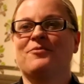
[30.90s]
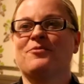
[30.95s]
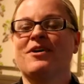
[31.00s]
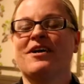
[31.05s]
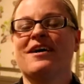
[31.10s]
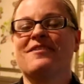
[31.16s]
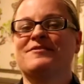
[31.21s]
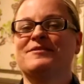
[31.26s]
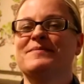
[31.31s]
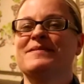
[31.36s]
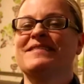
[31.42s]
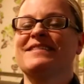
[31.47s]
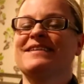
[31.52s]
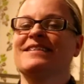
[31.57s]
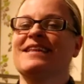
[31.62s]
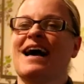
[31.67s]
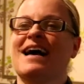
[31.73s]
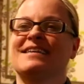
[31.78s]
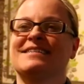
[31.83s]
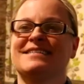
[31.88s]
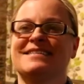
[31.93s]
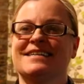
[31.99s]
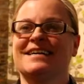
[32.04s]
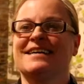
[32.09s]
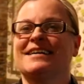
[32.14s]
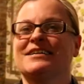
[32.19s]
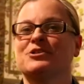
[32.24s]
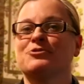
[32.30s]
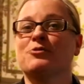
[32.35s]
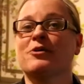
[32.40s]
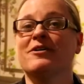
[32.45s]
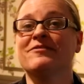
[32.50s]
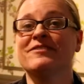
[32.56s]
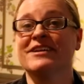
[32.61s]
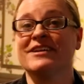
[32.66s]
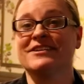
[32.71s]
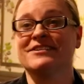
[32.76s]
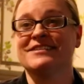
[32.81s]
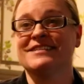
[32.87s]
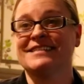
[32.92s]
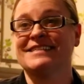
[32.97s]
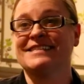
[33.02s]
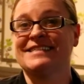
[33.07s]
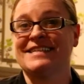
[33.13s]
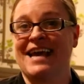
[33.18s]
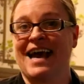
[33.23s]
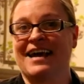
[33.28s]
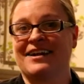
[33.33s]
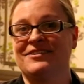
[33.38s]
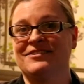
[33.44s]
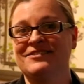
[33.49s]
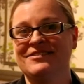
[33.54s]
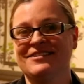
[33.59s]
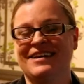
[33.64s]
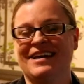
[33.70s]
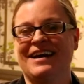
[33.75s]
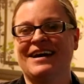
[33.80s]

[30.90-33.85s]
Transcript: Well, I've spent the last uh, 12 years in Seattle.